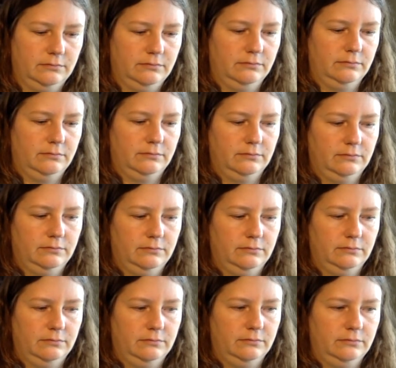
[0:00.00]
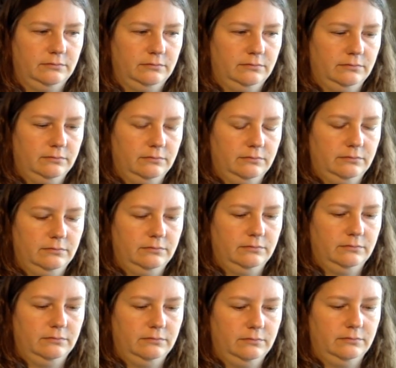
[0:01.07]

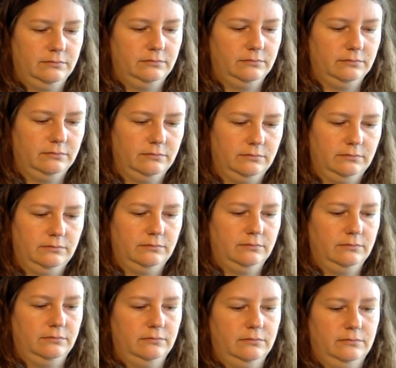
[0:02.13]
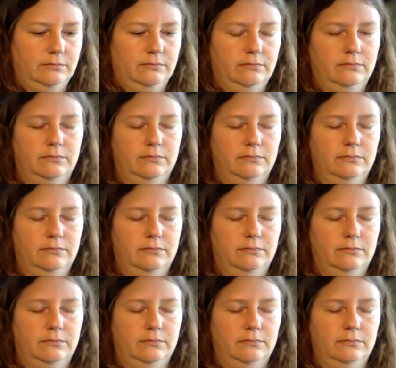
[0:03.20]
[no speech]